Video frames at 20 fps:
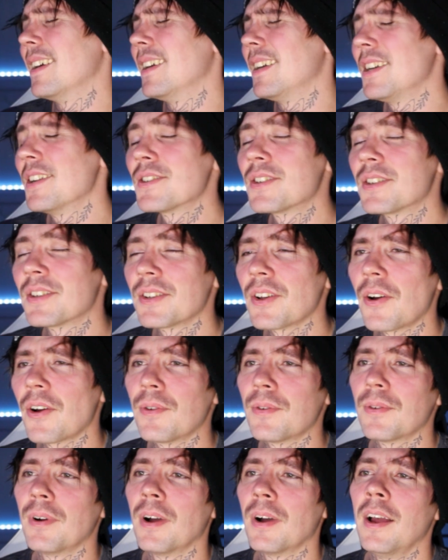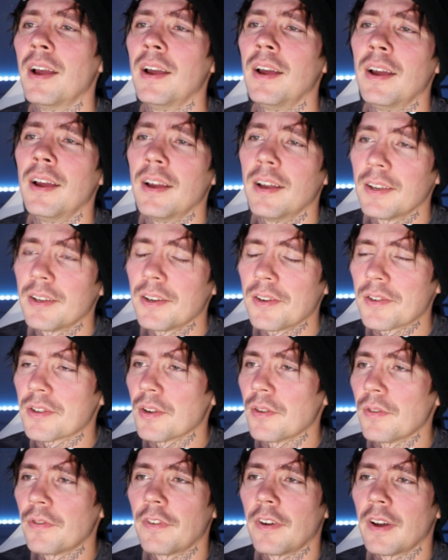You're
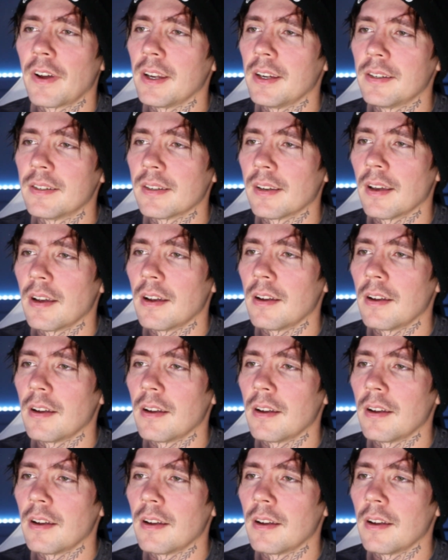so funny today.